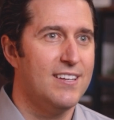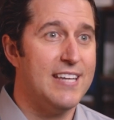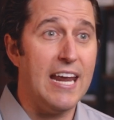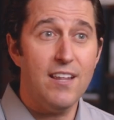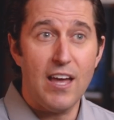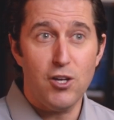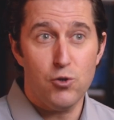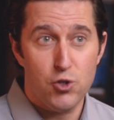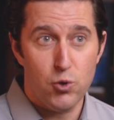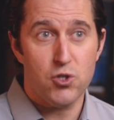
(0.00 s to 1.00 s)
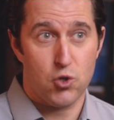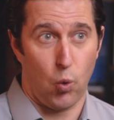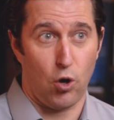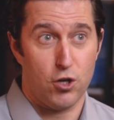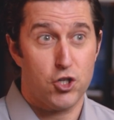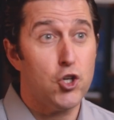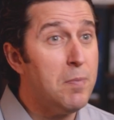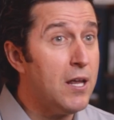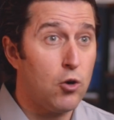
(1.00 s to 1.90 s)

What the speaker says: Data that you do store should be